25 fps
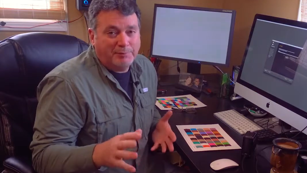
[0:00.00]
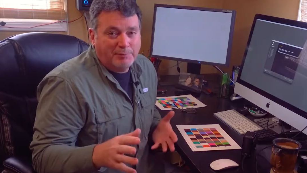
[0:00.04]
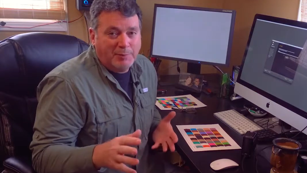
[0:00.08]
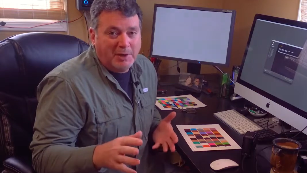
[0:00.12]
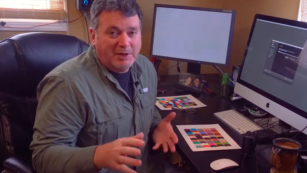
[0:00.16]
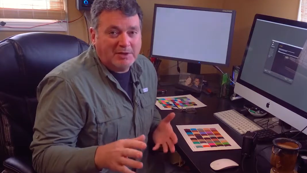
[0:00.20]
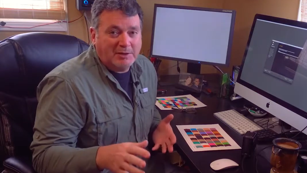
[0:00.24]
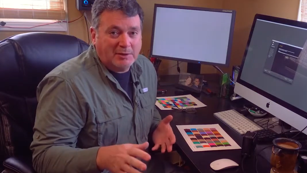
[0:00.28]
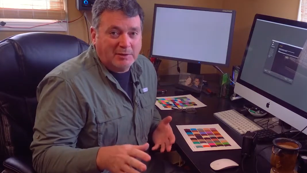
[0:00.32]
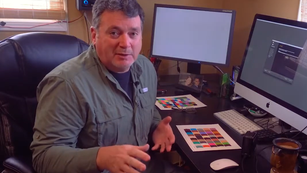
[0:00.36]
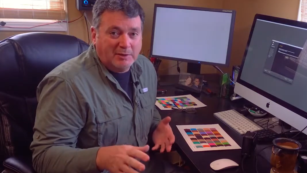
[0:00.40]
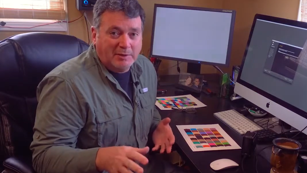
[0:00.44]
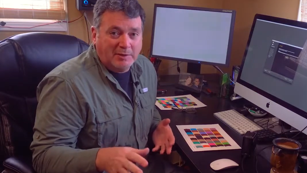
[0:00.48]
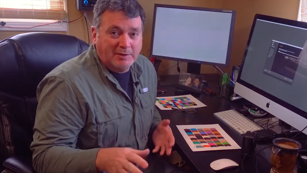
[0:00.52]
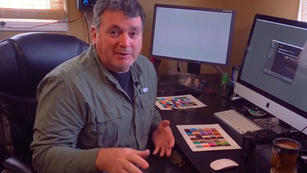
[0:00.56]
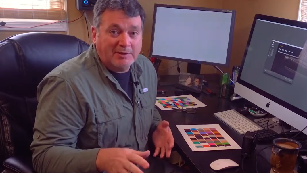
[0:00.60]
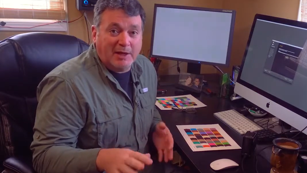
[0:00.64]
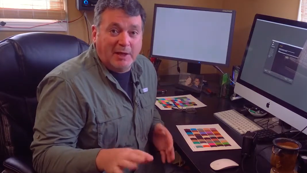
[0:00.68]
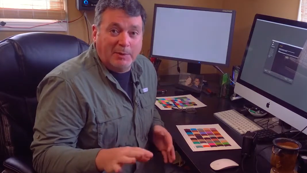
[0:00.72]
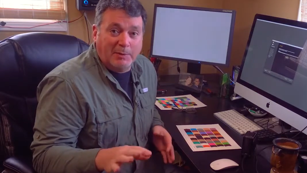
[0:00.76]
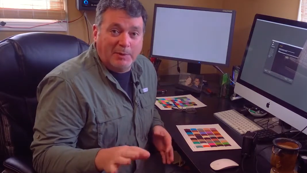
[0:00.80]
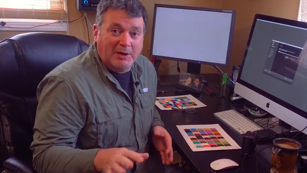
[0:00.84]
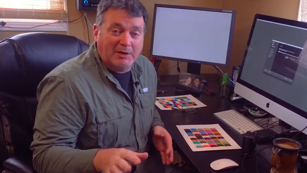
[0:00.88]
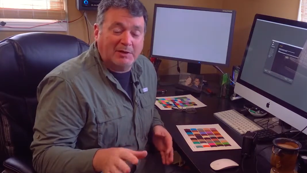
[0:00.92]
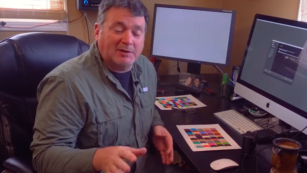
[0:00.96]
basically the
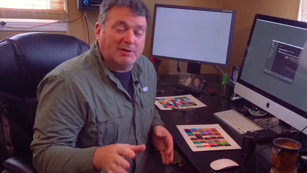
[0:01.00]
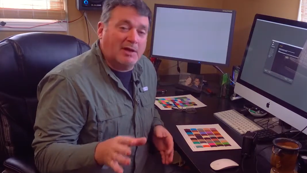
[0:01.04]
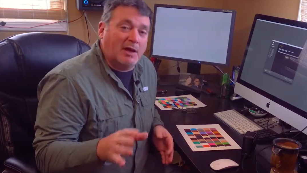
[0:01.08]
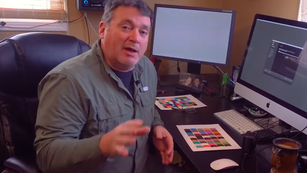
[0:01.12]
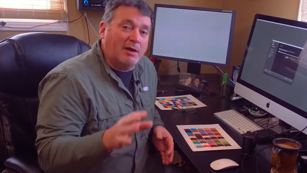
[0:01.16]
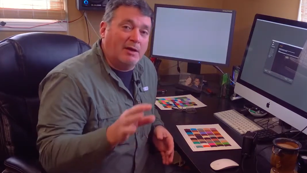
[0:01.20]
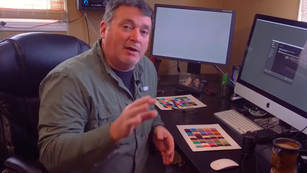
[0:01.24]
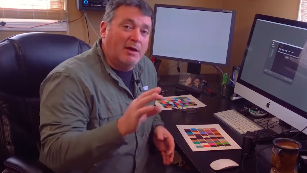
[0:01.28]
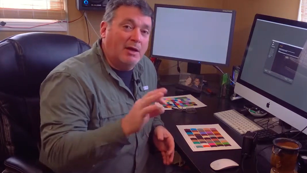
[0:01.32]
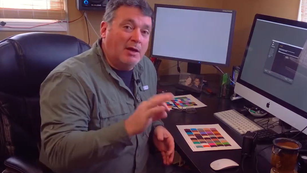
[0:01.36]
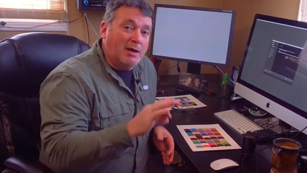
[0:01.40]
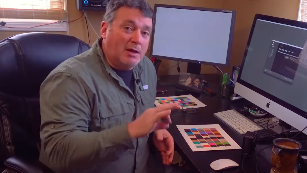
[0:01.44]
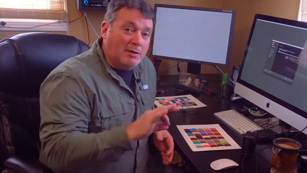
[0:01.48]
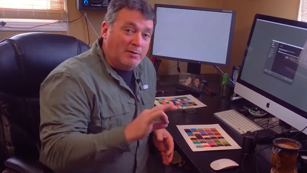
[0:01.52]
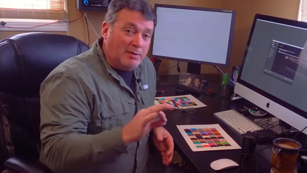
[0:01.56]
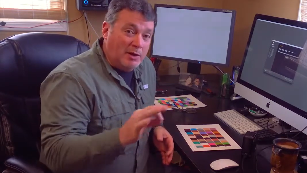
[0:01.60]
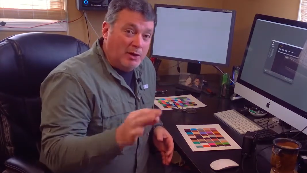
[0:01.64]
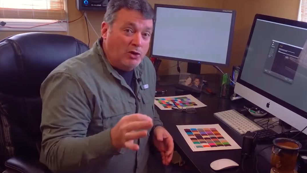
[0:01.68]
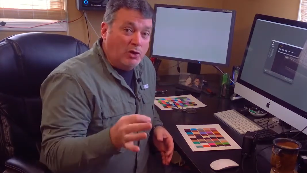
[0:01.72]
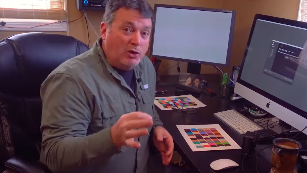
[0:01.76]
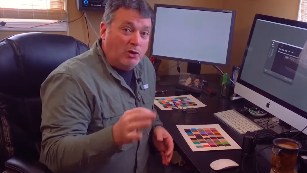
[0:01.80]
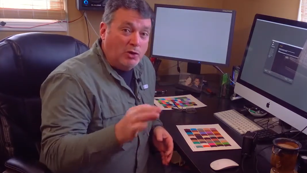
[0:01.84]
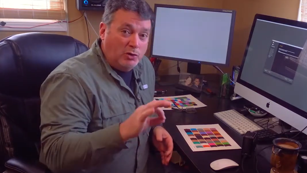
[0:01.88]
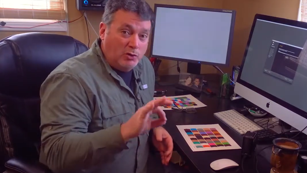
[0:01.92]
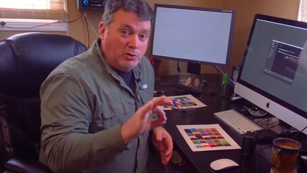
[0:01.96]
same ink set,
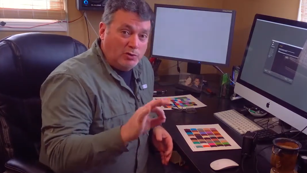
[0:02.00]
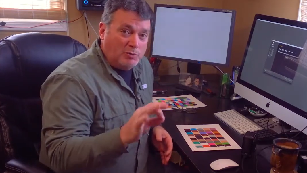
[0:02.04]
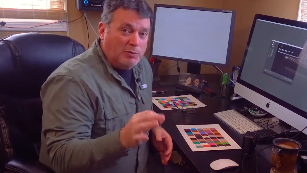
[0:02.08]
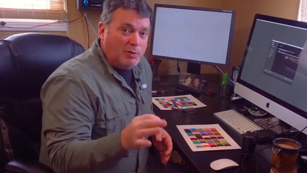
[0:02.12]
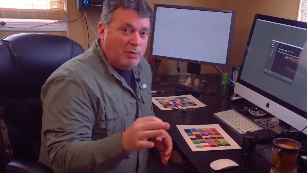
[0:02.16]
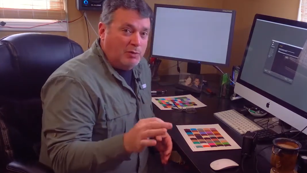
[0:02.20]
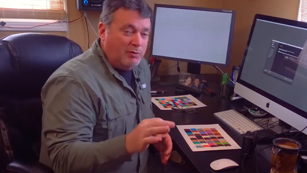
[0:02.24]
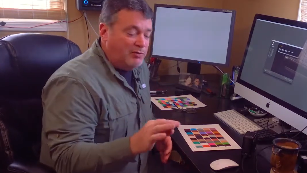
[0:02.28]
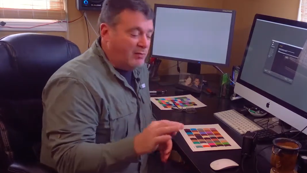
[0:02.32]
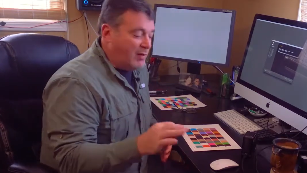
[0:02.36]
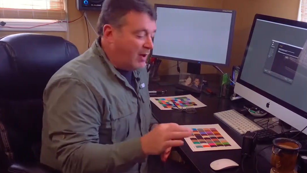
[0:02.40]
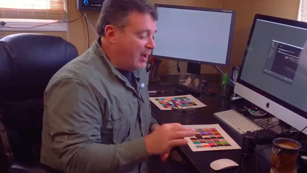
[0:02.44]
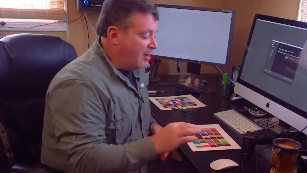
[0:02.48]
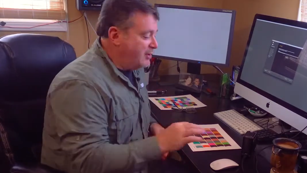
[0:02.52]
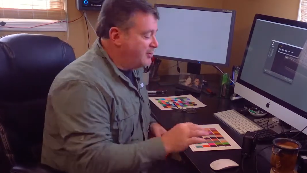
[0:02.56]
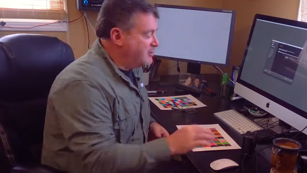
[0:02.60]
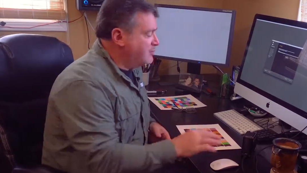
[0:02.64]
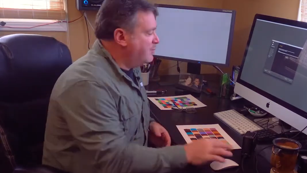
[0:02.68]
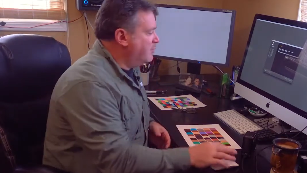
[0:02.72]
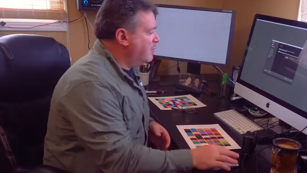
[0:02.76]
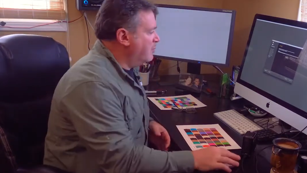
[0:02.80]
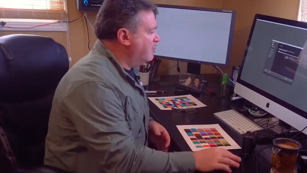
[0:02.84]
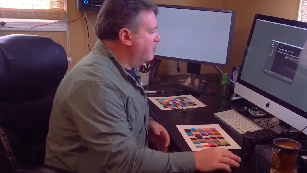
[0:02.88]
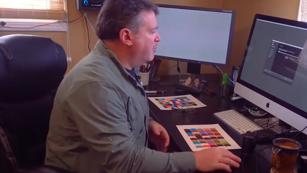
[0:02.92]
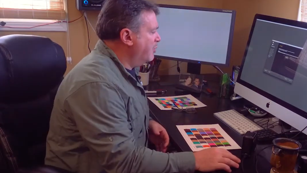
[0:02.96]
then you can use profiles
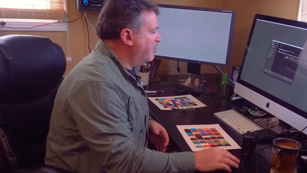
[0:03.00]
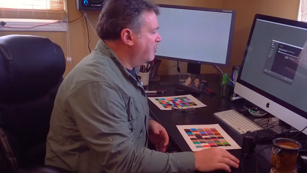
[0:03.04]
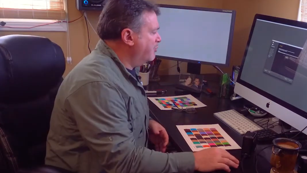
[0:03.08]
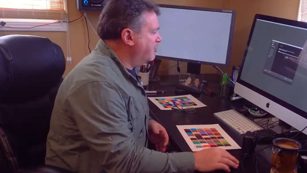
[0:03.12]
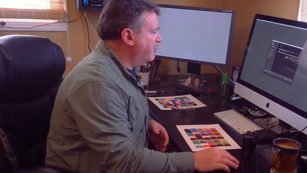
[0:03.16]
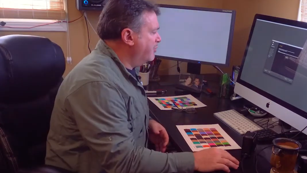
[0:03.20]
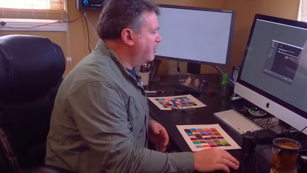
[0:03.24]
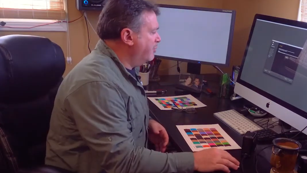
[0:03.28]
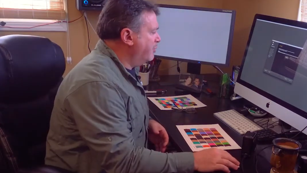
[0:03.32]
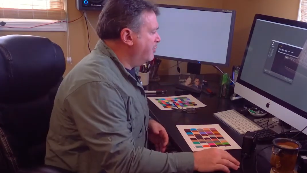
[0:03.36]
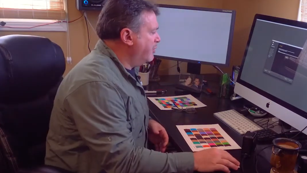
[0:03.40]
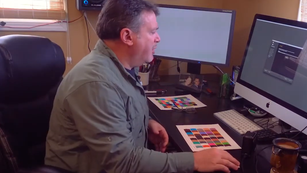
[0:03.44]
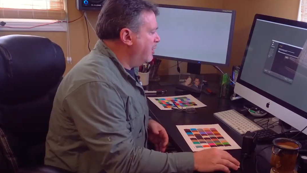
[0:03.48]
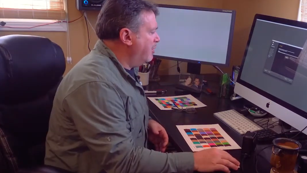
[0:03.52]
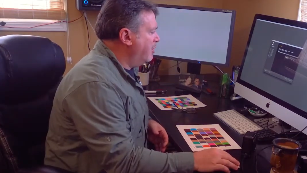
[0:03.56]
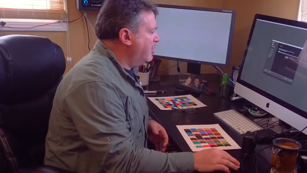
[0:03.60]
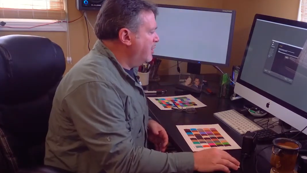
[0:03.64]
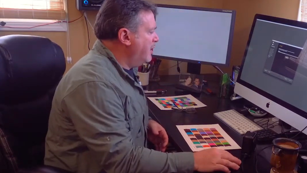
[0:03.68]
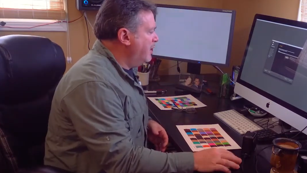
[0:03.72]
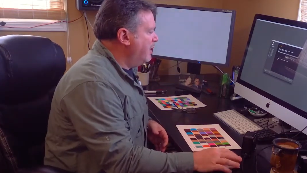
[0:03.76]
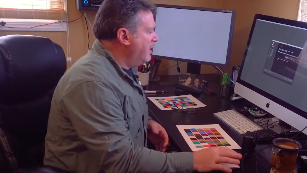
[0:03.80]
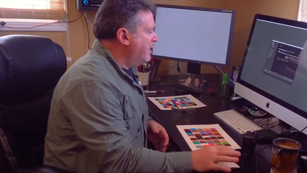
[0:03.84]
for both printer there.